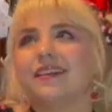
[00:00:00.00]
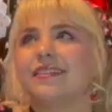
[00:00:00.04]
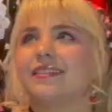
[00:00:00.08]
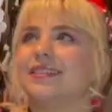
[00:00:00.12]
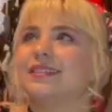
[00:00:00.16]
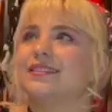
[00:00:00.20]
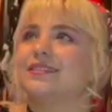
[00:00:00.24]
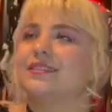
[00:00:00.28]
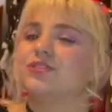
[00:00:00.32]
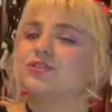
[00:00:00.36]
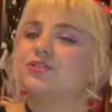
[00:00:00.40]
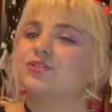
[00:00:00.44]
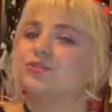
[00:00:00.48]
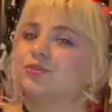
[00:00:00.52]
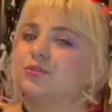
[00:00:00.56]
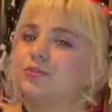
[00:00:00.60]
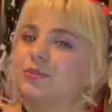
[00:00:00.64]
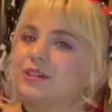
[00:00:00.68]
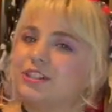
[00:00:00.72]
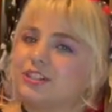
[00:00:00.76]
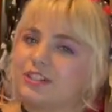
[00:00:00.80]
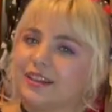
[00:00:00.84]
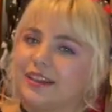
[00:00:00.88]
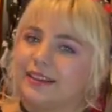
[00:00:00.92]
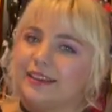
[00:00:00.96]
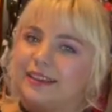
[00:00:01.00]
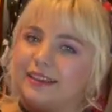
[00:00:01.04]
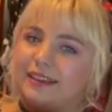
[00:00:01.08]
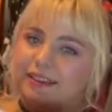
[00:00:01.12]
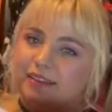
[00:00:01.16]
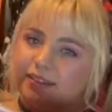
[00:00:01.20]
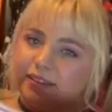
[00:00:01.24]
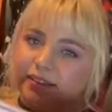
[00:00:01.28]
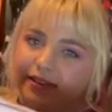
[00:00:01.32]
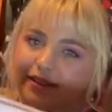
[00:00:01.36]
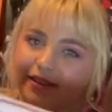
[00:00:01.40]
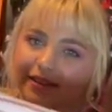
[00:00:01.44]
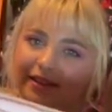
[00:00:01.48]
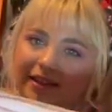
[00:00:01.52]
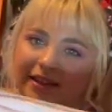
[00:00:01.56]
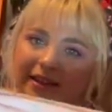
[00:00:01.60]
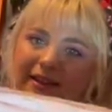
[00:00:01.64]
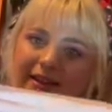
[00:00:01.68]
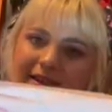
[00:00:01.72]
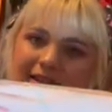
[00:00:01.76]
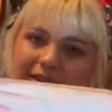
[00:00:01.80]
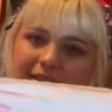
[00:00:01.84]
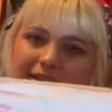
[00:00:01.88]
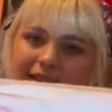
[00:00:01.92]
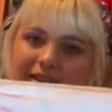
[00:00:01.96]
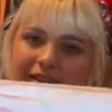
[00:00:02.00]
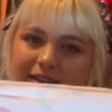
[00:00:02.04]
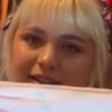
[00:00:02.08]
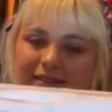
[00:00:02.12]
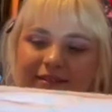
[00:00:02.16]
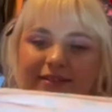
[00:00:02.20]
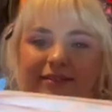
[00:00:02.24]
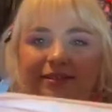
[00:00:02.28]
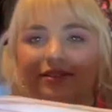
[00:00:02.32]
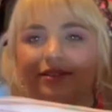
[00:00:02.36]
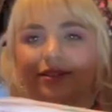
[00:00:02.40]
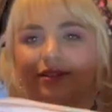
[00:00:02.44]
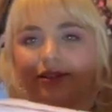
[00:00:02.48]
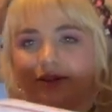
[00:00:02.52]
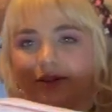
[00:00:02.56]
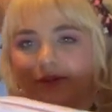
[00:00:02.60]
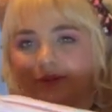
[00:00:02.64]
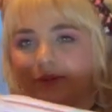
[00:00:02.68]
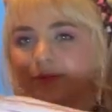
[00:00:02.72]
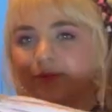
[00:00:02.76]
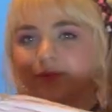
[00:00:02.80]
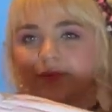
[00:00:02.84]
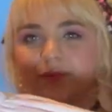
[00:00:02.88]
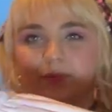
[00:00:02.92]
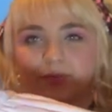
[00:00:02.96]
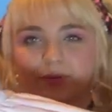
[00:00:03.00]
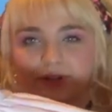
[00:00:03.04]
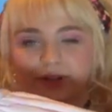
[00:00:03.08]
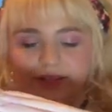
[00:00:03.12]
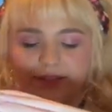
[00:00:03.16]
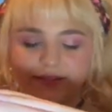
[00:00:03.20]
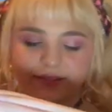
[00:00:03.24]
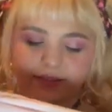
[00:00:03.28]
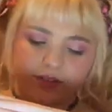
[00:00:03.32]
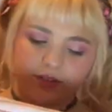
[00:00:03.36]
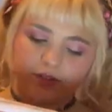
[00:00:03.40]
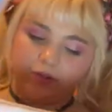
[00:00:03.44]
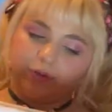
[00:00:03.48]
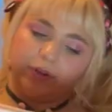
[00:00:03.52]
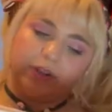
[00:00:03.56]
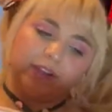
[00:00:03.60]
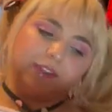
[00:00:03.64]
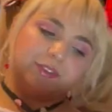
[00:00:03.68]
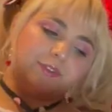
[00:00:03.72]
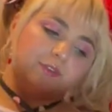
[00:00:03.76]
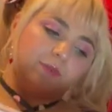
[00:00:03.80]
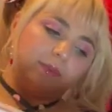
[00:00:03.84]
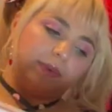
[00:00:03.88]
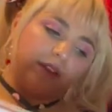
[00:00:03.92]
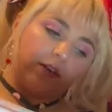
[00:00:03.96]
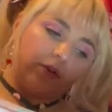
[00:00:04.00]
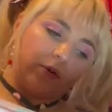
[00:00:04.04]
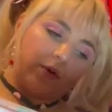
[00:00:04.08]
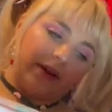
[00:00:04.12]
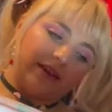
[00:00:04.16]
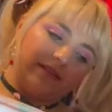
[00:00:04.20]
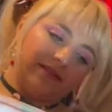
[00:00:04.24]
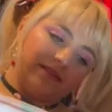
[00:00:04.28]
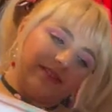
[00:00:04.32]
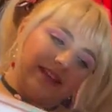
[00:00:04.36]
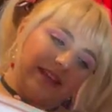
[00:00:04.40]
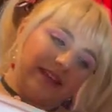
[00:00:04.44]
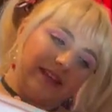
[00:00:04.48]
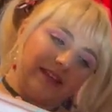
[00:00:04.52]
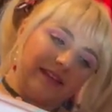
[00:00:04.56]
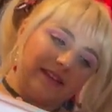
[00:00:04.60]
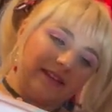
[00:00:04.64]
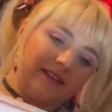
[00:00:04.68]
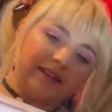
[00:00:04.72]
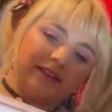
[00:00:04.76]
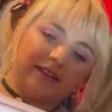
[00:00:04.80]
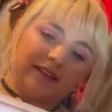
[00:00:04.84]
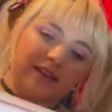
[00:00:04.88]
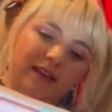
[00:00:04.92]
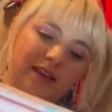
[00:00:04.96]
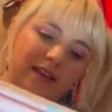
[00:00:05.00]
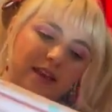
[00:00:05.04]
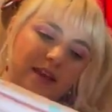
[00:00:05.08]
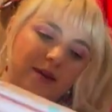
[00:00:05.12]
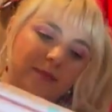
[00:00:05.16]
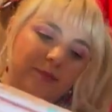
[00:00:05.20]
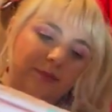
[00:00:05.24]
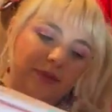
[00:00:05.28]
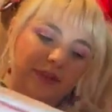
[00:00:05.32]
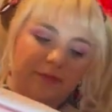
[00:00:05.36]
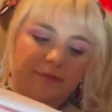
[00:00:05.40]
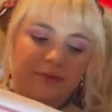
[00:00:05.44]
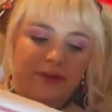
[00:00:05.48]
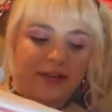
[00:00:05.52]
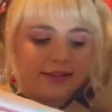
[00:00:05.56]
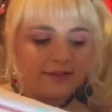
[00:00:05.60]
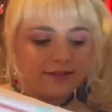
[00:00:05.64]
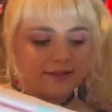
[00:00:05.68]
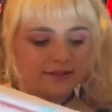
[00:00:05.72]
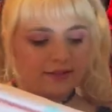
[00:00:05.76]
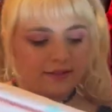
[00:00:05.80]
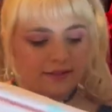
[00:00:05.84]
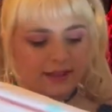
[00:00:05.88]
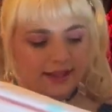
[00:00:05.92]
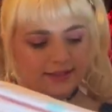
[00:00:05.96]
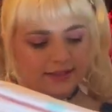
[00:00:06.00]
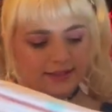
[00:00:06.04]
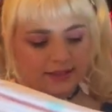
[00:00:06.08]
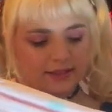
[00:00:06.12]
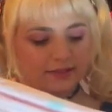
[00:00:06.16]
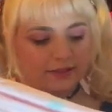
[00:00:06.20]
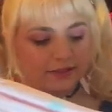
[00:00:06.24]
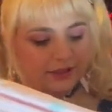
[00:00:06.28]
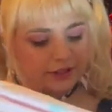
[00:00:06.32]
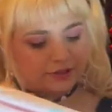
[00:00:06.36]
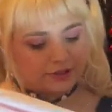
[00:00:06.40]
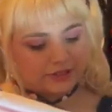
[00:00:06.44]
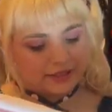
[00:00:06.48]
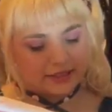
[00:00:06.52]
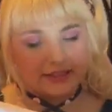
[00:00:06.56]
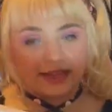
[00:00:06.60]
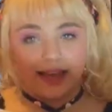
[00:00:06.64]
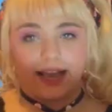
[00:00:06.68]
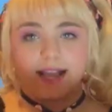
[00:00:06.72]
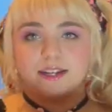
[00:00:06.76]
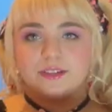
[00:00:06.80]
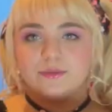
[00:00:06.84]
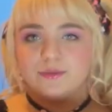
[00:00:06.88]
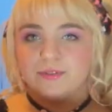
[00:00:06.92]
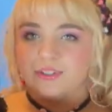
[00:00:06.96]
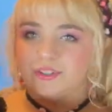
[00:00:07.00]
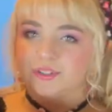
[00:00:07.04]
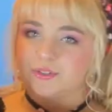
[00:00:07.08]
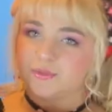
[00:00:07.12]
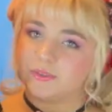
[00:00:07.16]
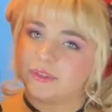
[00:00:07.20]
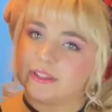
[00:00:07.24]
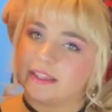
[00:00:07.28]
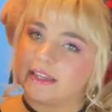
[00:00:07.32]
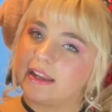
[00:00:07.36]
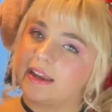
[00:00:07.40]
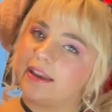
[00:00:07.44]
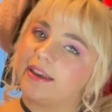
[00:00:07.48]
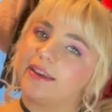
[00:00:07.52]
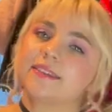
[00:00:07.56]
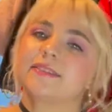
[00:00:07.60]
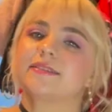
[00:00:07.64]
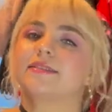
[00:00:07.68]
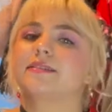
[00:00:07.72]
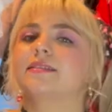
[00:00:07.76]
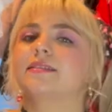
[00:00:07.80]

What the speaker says: This is Jewelry Jelly, and you know, the print is notorious for being quite faded, but mine still has the glitter intact, which is really nice.